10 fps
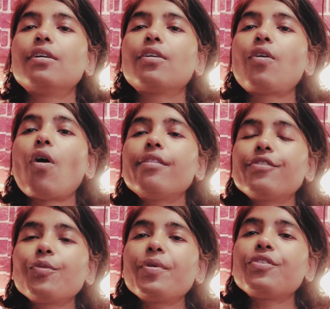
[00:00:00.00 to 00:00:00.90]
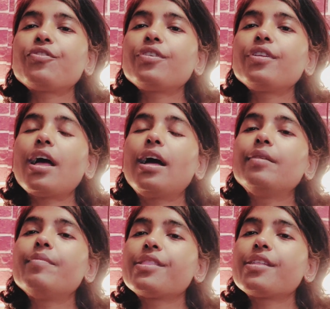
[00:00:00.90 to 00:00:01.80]
Constipation,
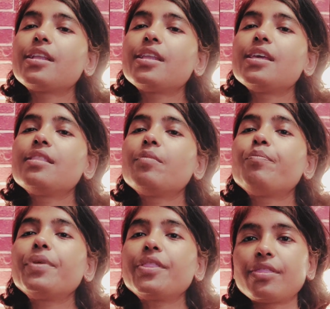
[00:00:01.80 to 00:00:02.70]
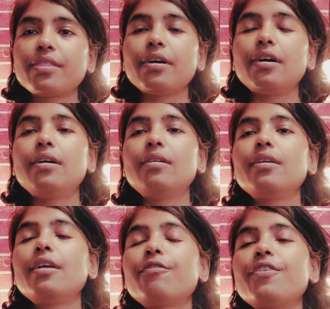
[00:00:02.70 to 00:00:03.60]
basically the pitta,
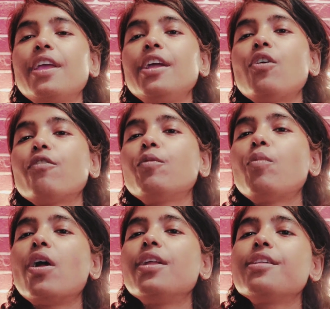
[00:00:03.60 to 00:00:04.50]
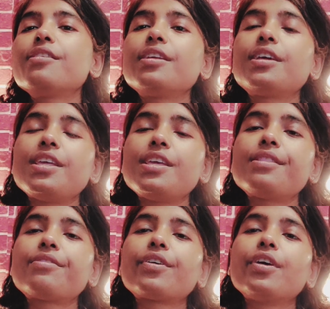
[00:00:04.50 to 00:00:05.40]
if heat of the body is
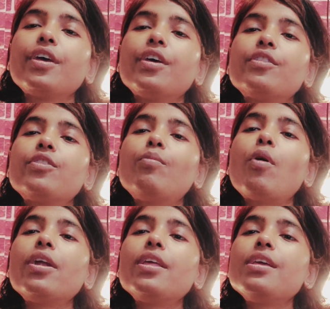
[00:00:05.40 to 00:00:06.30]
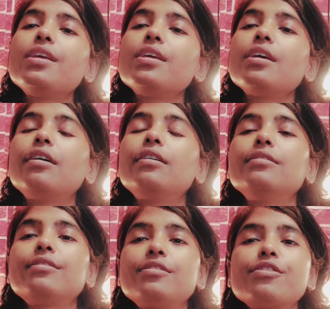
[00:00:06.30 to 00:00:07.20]
increased, the body,
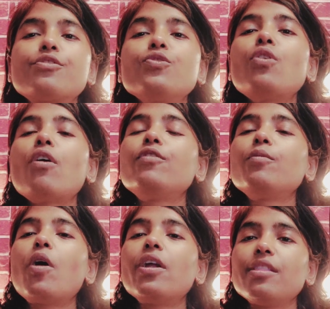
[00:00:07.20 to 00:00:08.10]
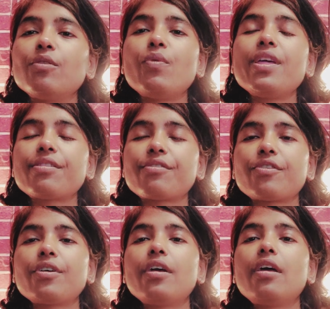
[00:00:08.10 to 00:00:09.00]
the stool of the body, the waste
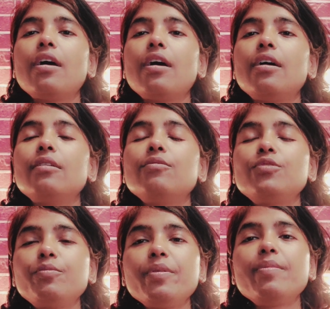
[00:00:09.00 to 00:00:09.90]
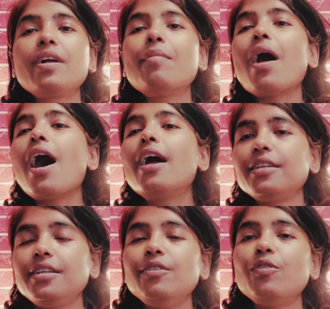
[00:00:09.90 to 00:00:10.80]
would be become hardened
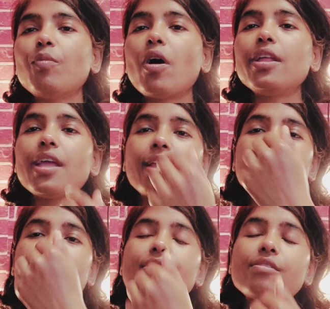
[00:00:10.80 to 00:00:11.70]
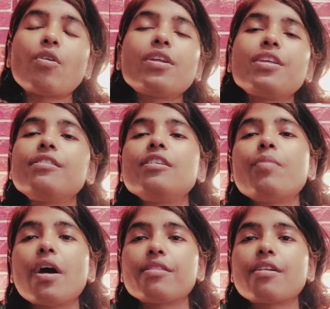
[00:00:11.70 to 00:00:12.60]
in your body and it's not easily
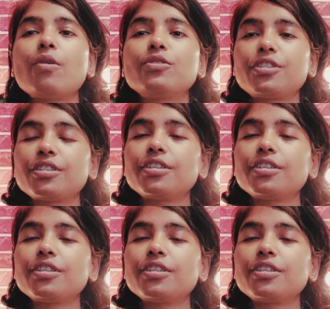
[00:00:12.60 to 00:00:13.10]
pass out.